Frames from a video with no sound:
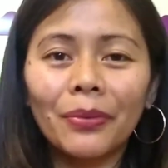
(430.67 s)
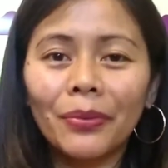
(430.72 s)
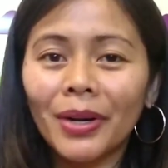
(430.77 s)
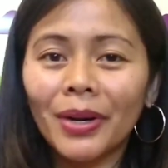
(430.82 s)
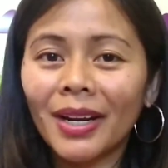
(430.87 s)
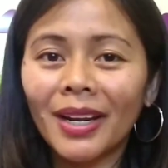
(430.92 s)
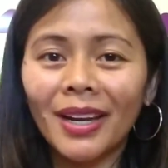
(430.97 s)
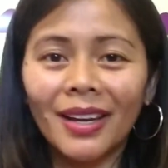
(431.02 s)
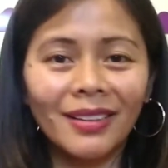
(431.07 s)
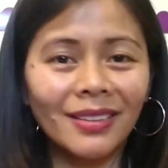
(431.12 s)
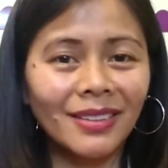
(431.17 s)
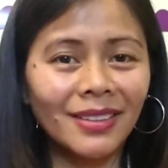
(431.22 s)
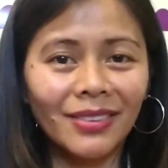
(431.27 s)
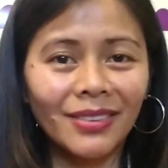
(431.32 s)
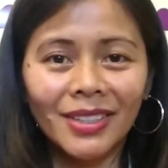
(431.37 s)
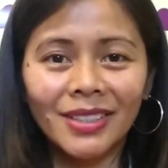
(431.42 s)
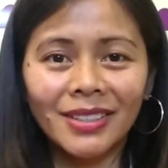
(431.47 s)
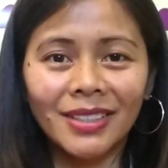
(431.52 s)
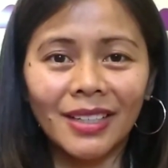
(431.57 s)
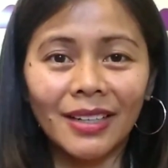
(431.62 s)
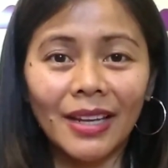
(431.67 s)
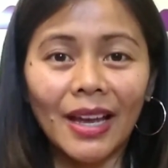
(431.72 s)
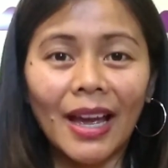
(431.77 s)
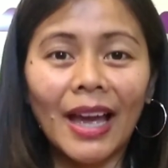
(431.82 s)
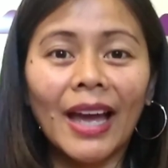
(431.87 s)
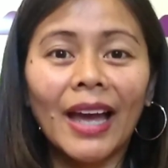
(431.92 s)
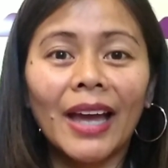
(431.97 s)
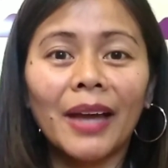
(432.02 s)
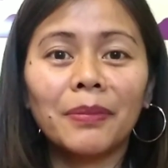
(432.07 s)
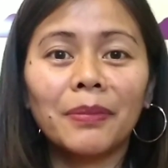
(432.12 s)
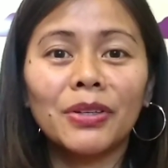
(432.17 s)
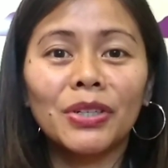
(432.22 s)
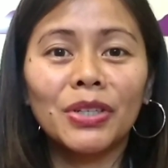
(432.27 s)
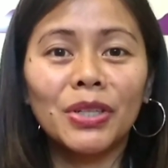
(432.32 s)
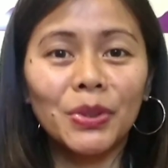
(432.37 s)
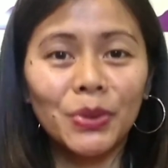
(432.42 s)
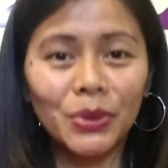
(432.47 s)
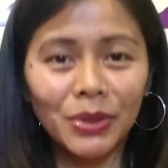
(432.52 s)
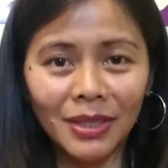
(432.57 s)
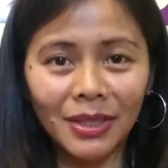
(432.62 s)
really interested. I've been
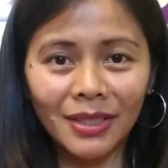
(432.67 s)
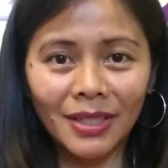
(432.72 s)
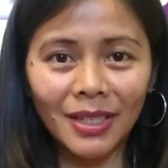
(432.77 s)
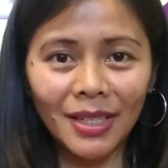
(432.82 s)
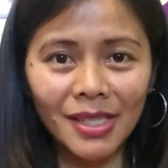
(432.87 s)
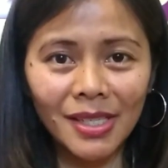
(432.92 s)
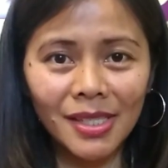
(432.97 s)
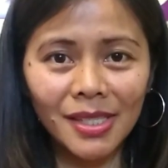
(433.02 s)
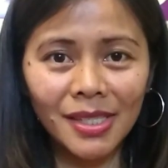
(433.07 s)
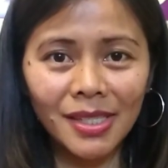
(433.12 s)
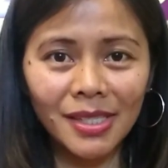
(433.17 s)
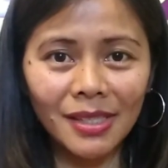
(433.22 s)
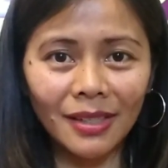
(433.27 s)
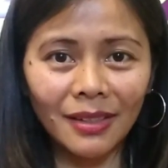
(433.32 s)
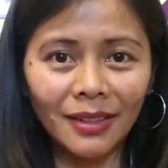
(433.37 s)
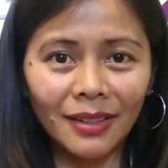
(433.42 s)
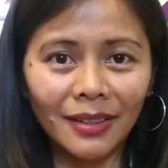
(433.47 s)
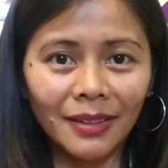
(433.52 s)
using this